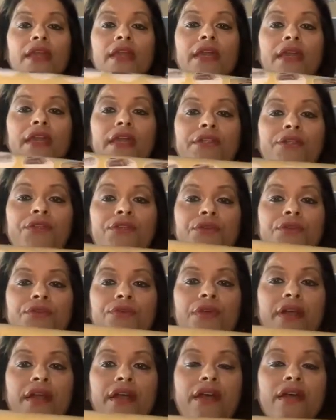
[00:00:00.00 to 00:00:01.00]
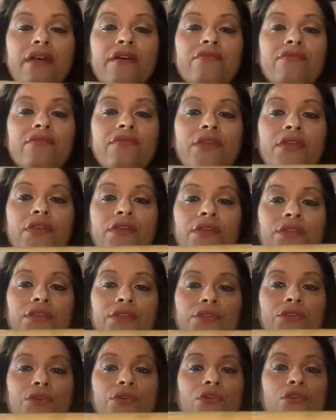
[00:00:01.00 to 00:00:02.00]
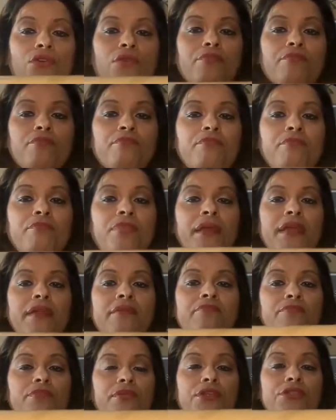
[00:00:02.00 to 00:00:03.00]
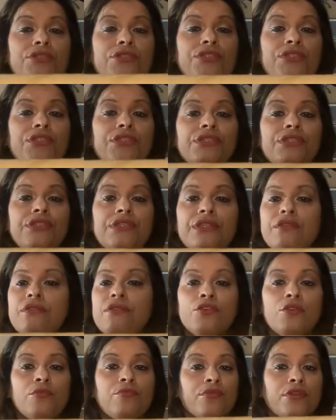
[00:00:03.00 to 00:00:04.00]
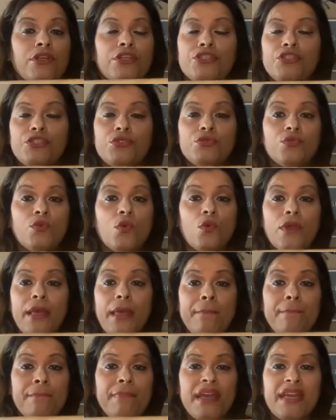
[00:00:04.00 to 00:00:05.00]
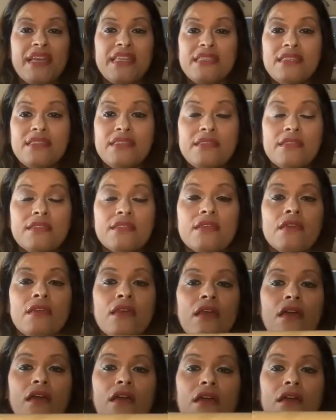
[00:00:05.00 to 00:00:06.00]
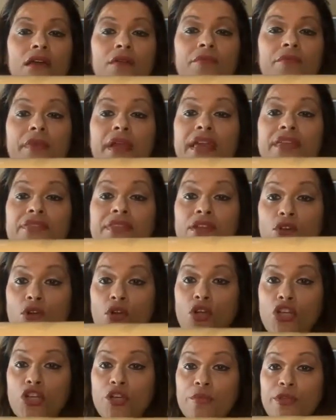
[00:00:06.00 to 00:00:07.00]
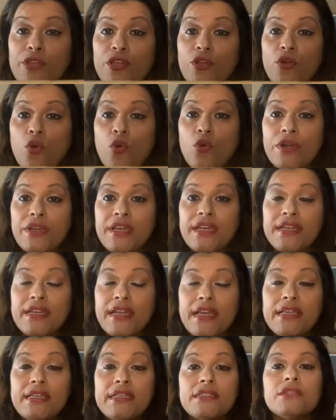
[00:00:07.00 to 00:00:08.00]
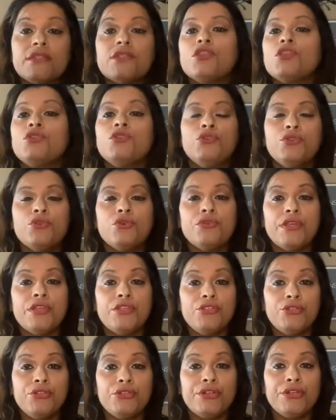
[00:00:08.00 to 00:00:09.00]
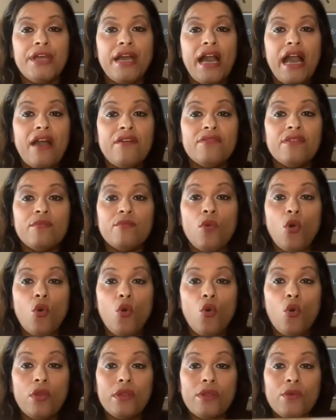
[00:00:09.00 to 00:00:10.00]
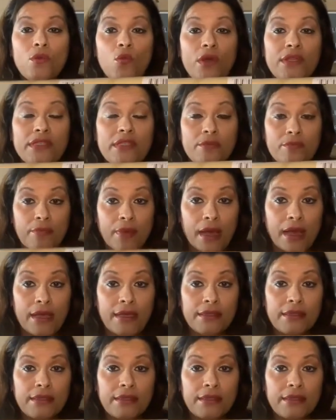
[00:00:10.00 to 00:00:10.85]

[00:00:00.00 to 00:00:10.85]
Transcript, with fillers: And you have your paint brushes. Your brushes won't get bent. They are going to be organized. You know that you're going to have them all in one spot.